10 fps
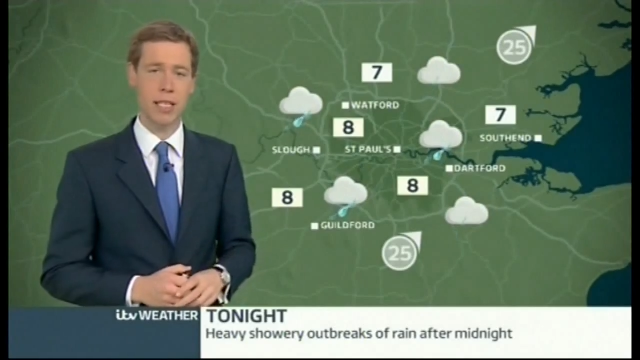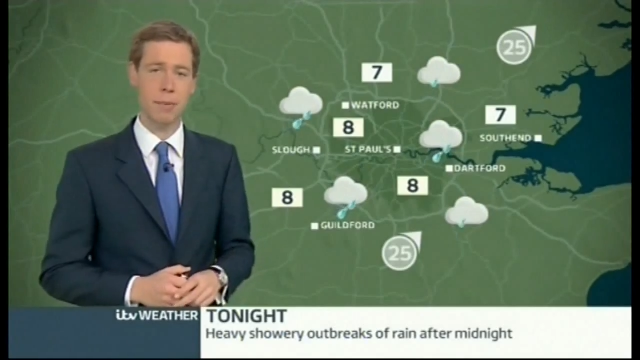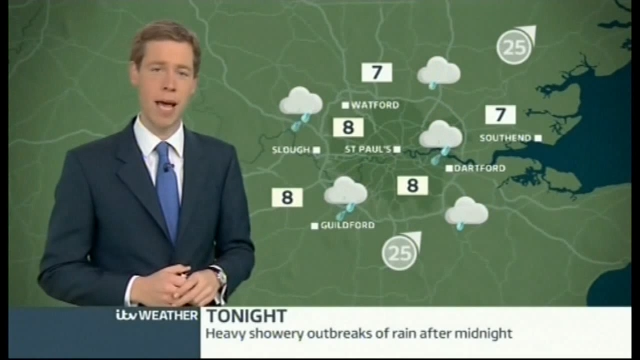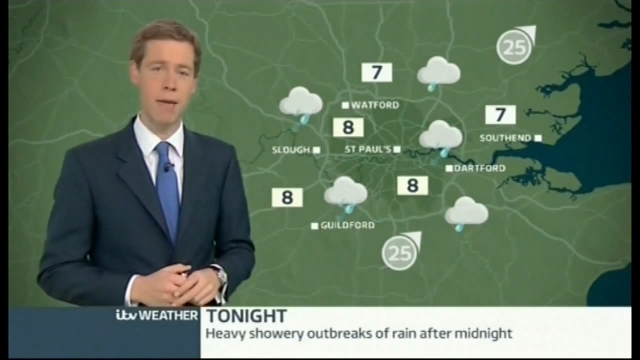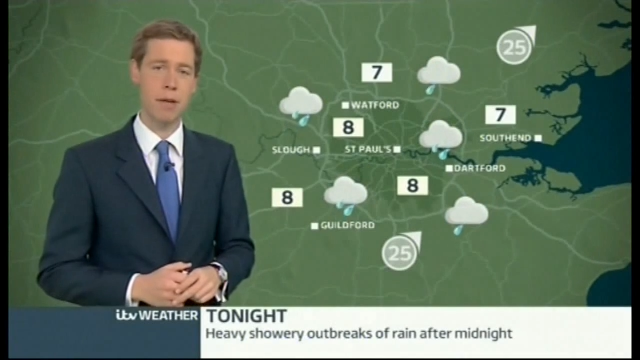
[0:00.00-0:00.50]
to get
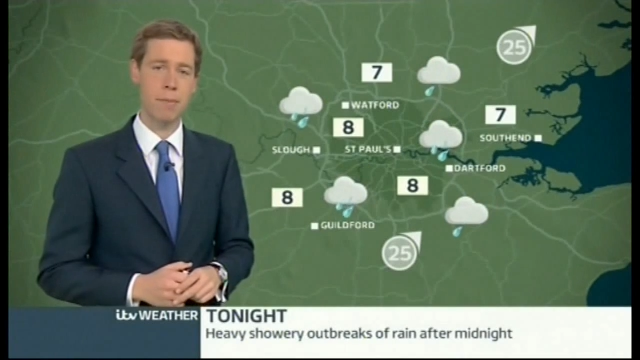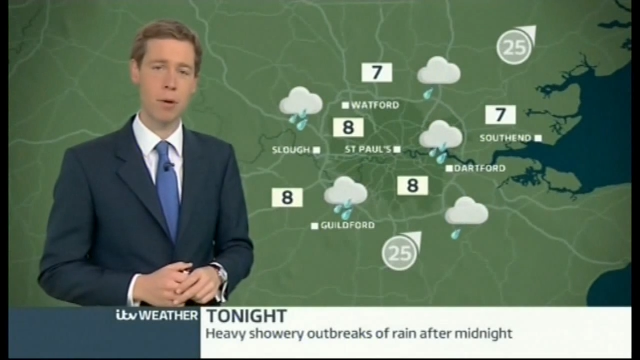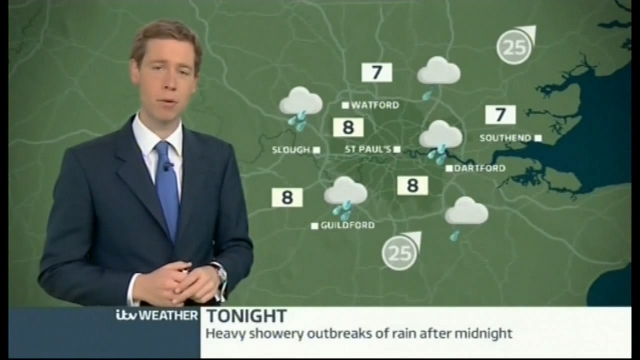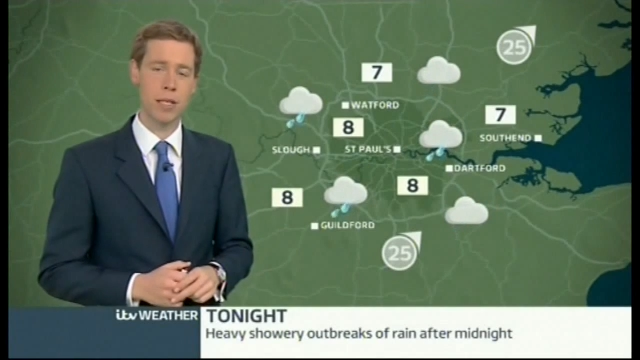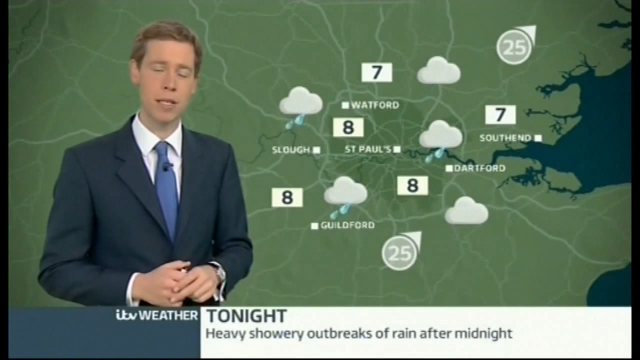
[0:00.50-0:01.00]
some heavy
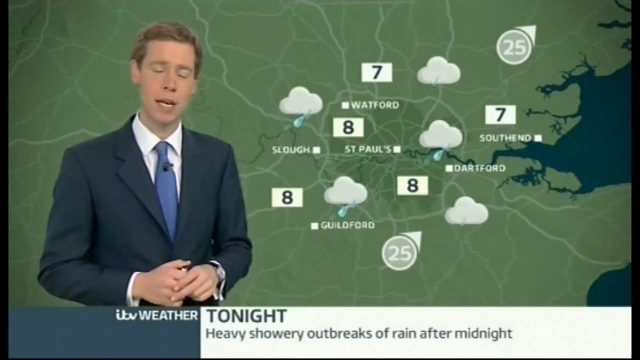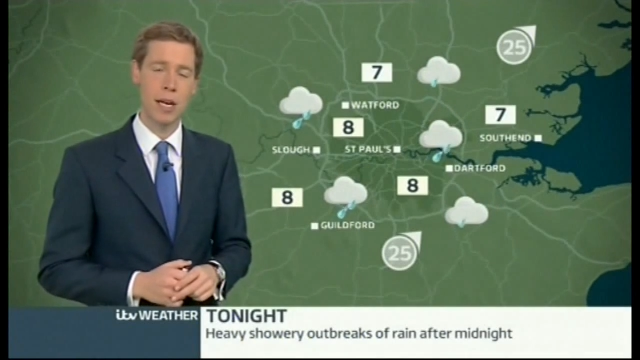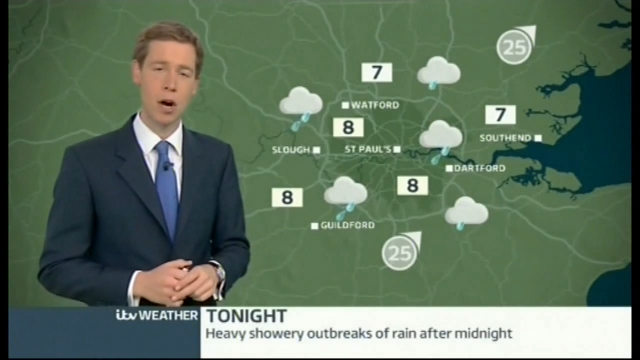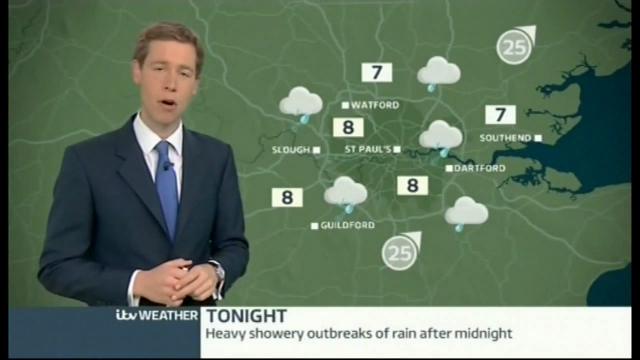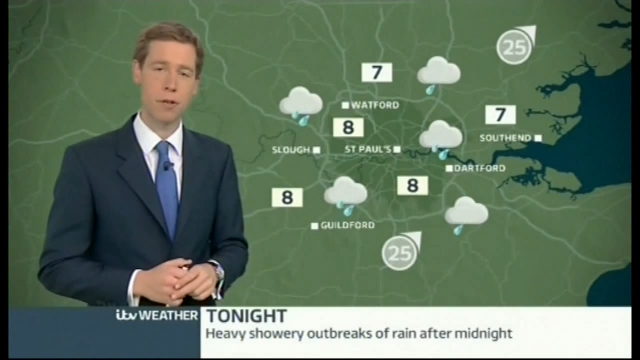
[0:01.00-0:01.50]
pulses
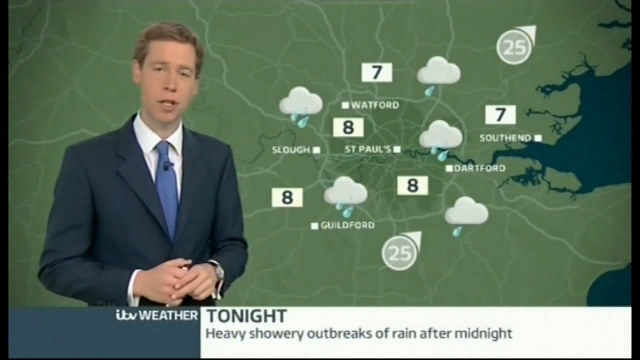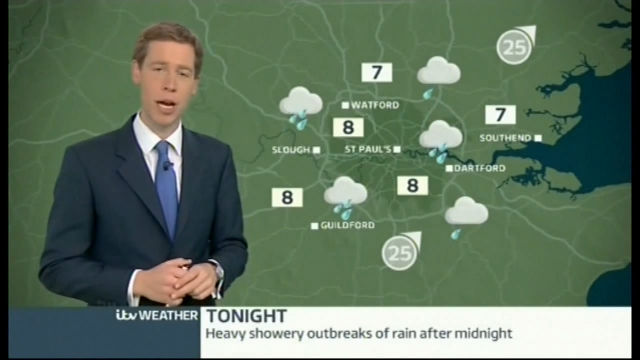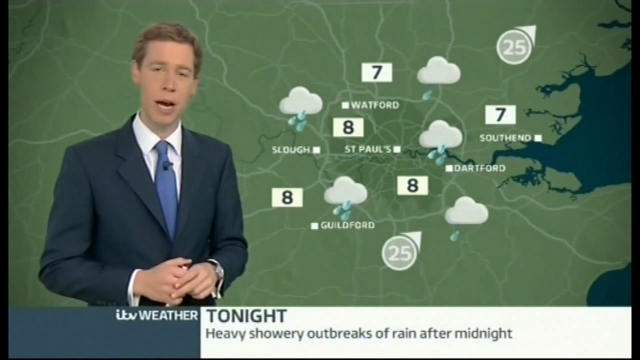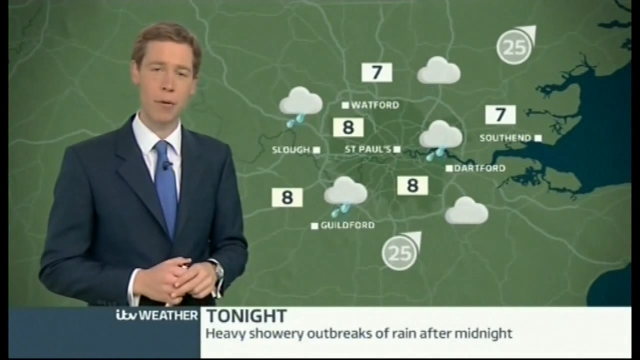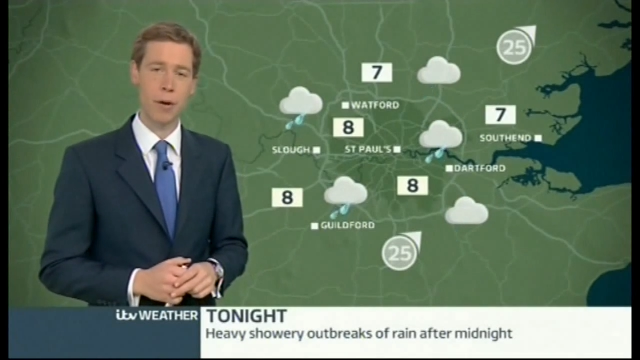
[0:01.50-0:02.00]
of
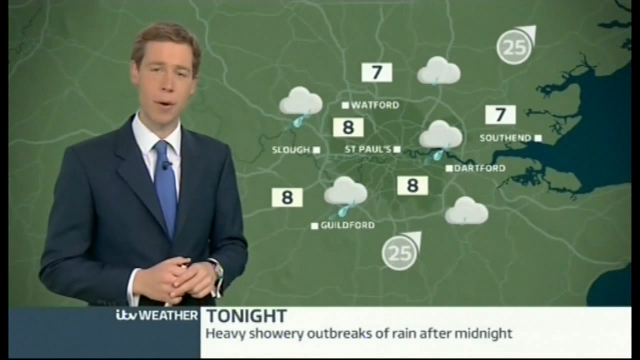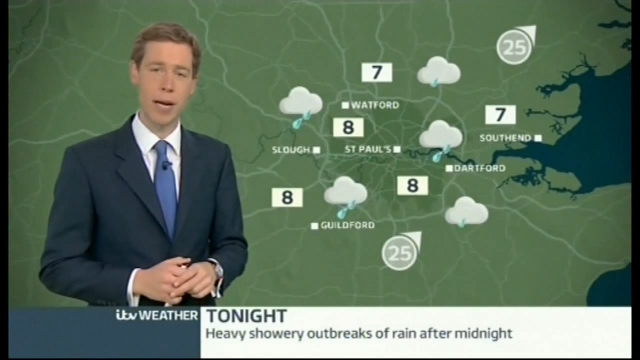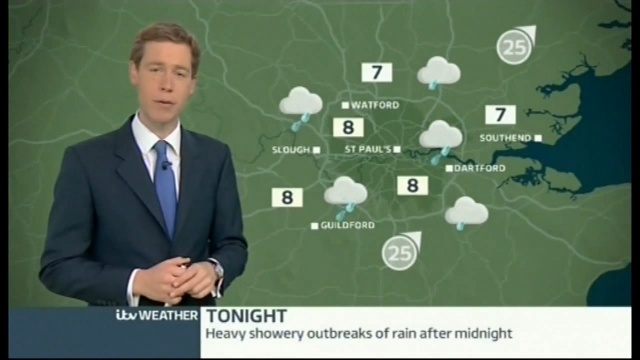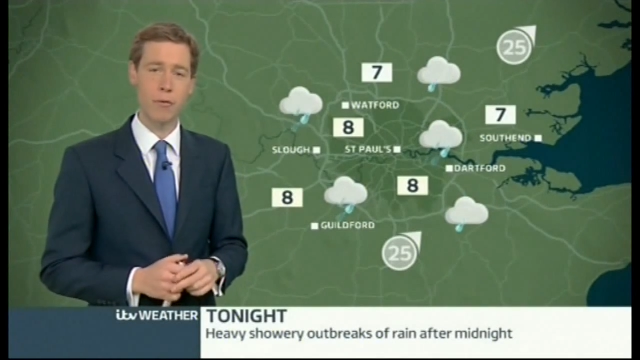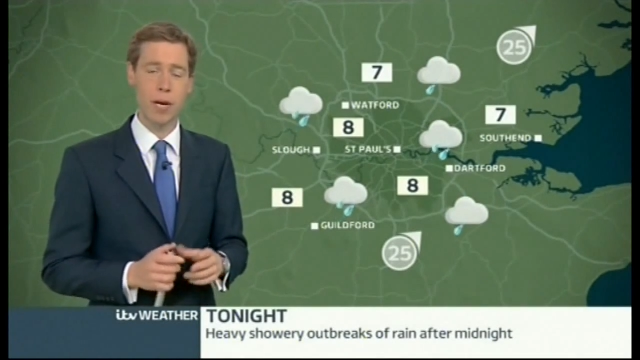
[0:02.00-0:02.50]
showery
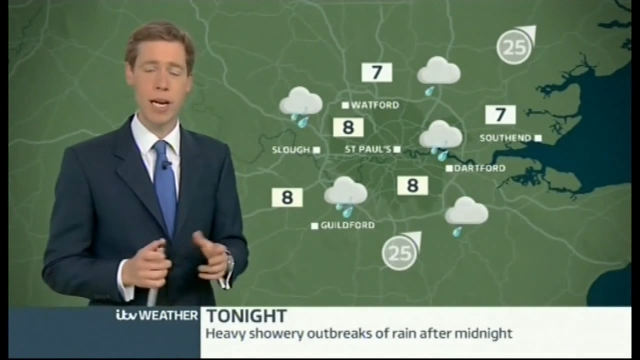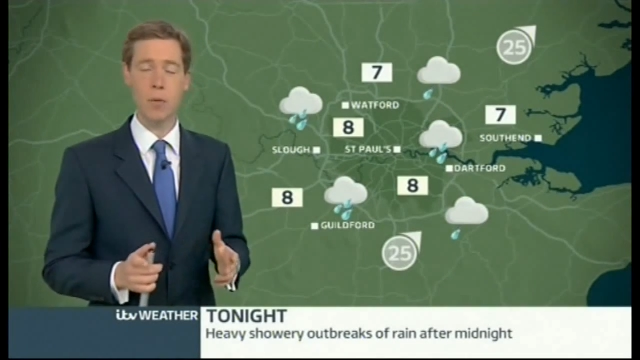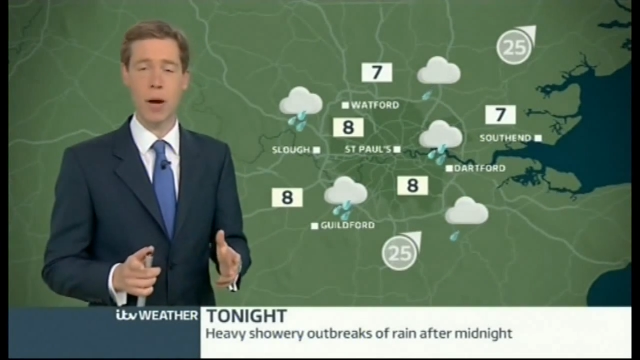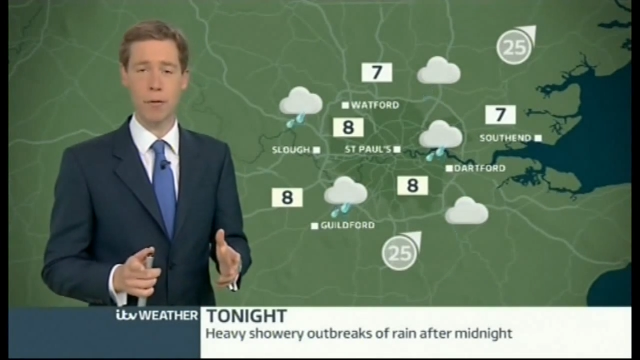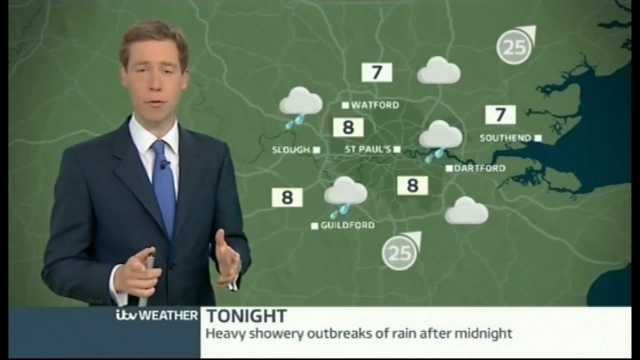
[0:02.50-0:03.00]
rain,
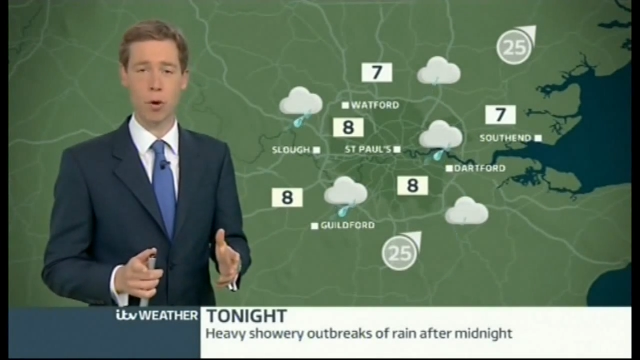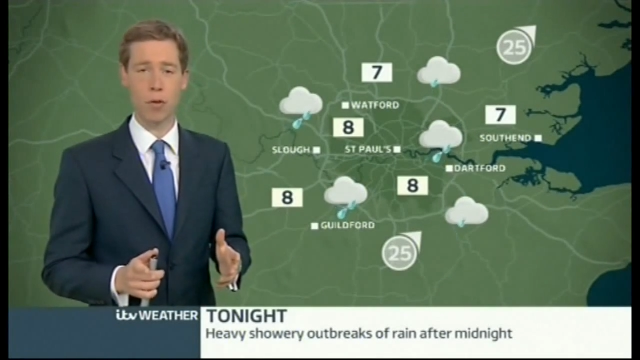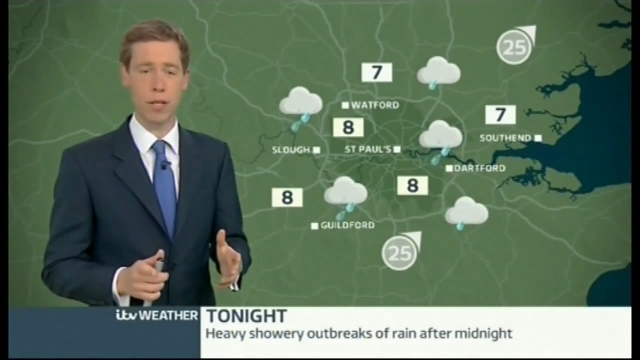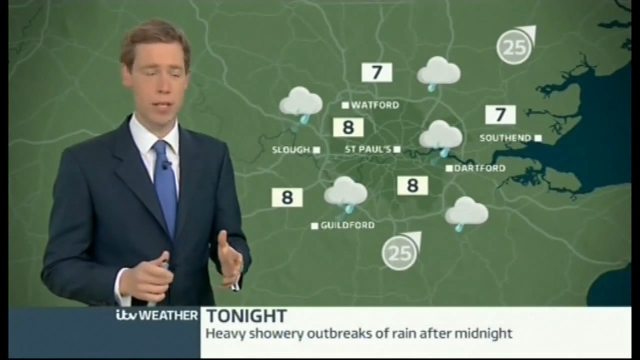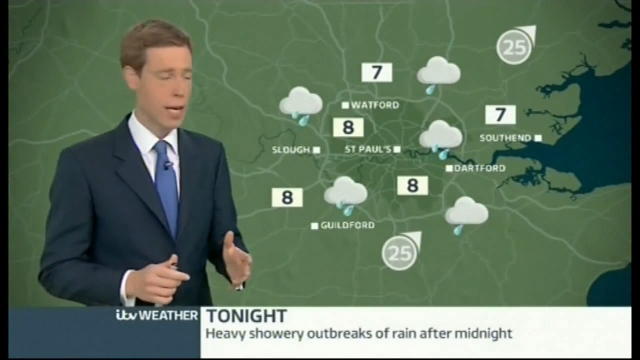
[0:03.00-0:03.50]
really wet for
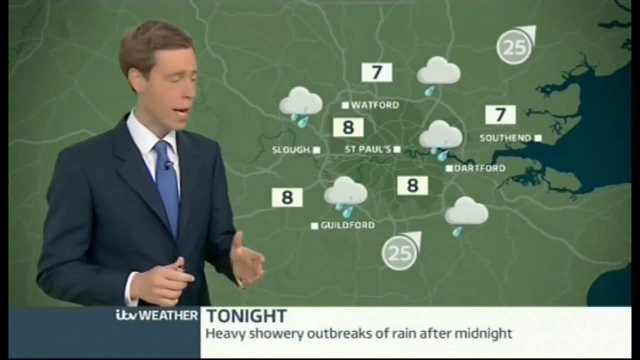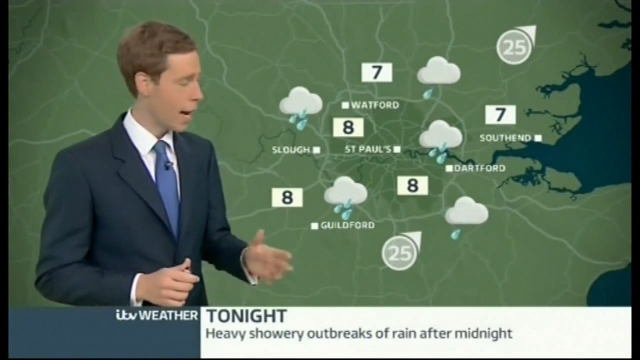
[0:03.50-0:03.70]
all of us,